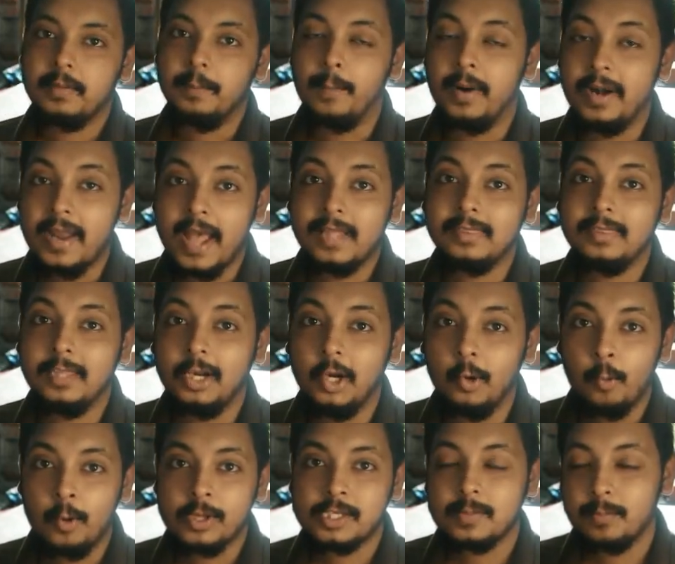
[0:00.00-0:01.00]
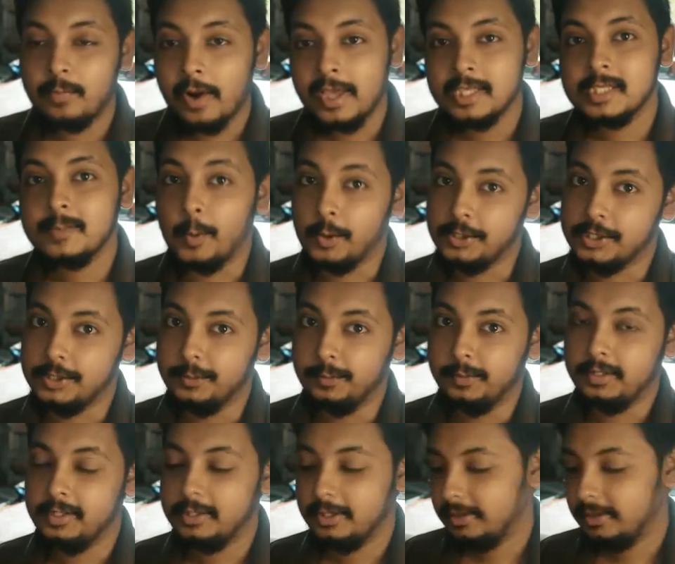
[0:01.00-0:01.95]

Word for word: but at the lowest price possible.